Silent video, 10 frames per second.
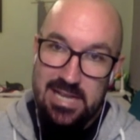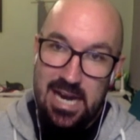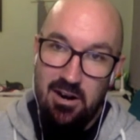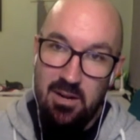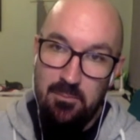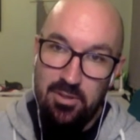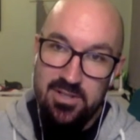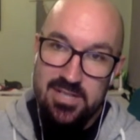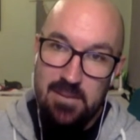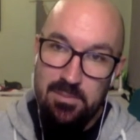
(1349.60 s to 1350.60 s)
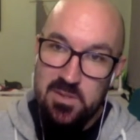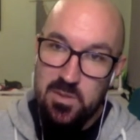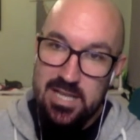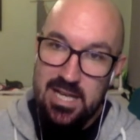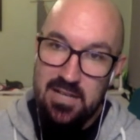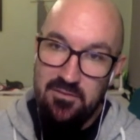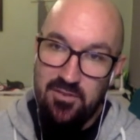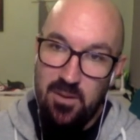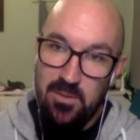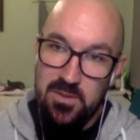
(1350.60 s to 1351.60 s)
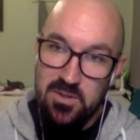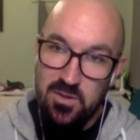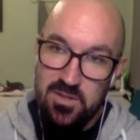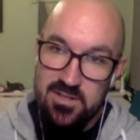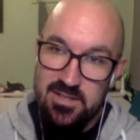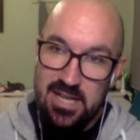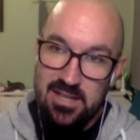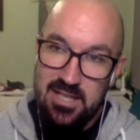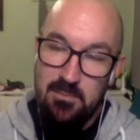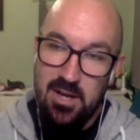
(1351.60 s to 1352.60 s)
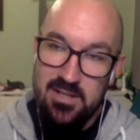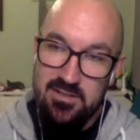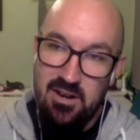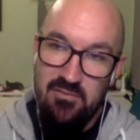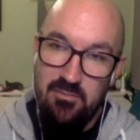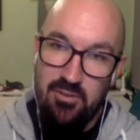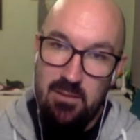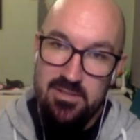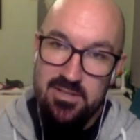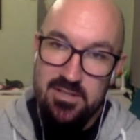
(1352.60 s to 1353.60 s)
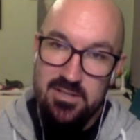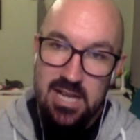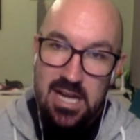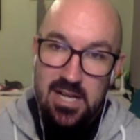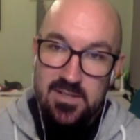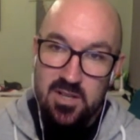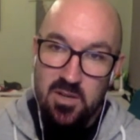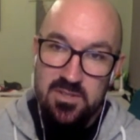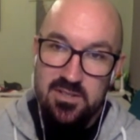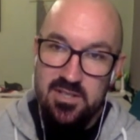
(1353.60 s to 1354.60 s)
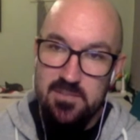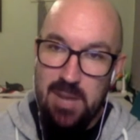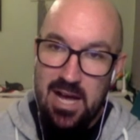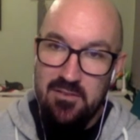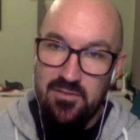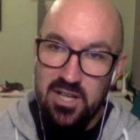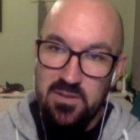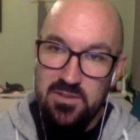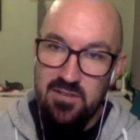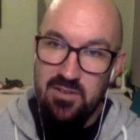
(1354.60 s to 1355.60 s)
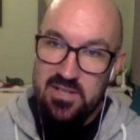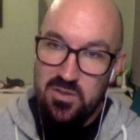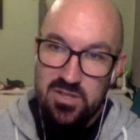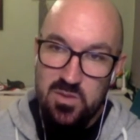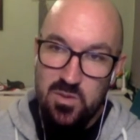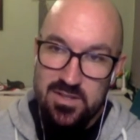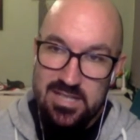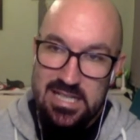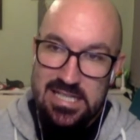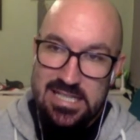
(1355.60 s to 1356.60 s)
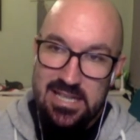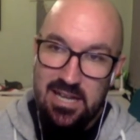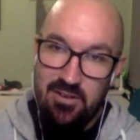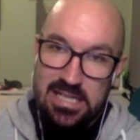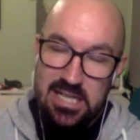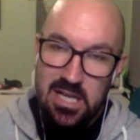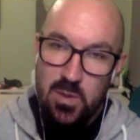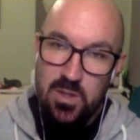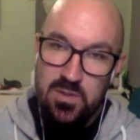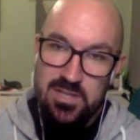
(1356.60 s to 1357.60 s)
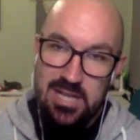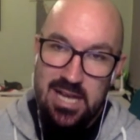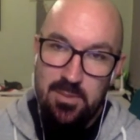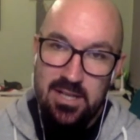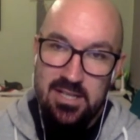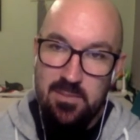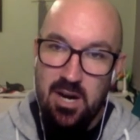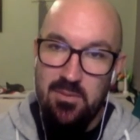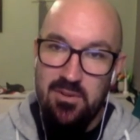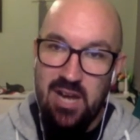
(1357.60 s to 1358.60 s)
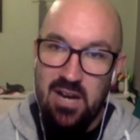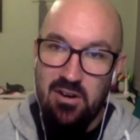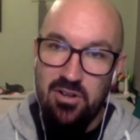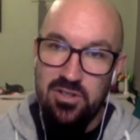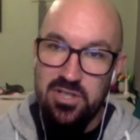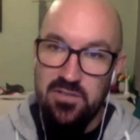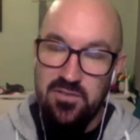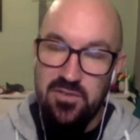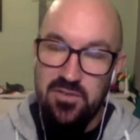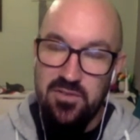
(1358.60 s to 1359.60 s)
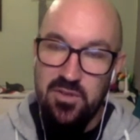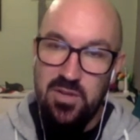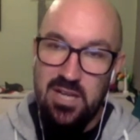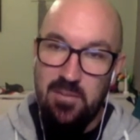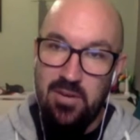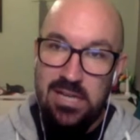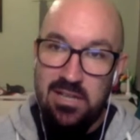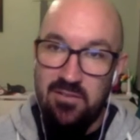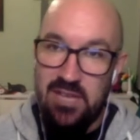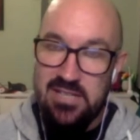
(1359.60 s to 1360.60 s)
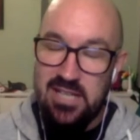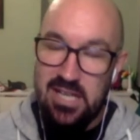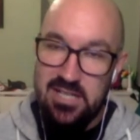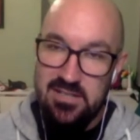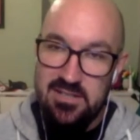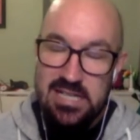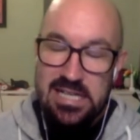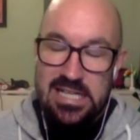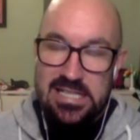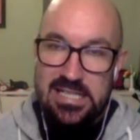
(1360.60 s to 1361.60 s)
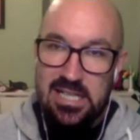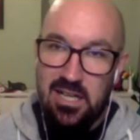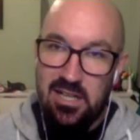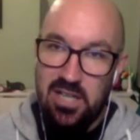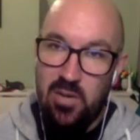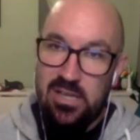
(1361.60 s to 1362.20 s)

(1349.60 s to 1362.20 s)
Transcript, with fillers: Hair and blood samples were taken from those horses at the Monasterevin premises Substances banned for use on racehorses were seized in that raid, which was led by the Department of Agriculture, Food and the Marine. Their investigations still ongoing.